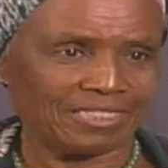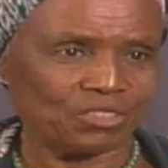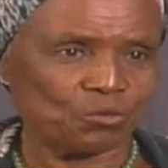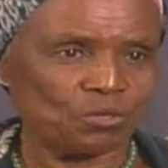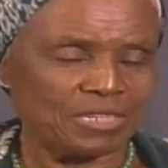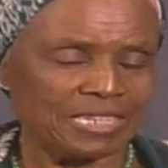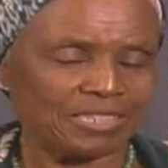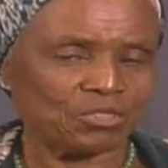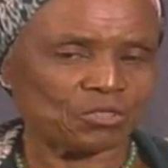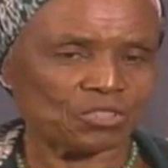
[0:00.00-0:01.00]
you
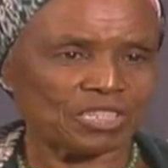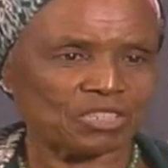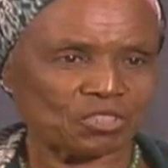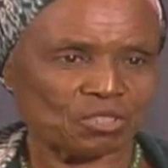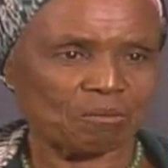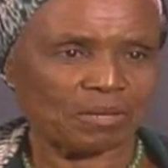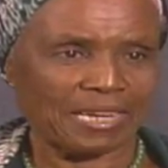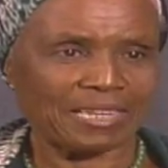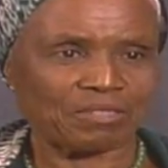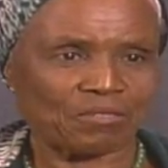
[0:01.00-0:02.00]
need to seek some
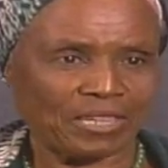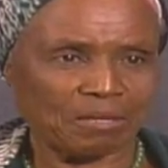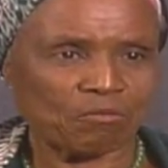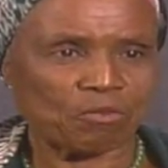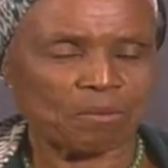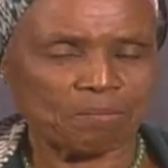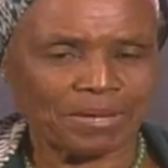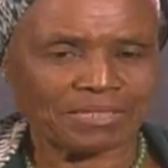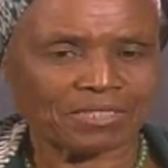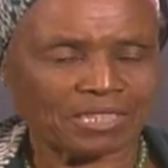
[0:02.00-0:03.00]
kind of help from a
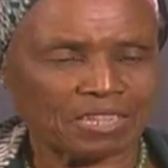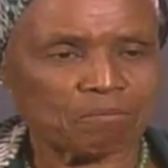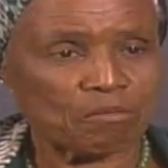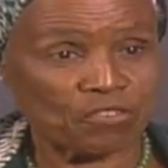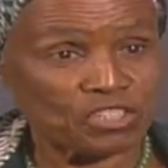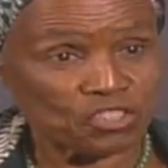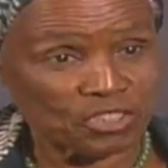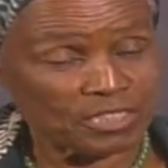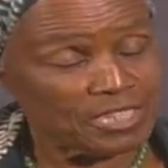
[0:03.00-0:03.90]
mental health professional.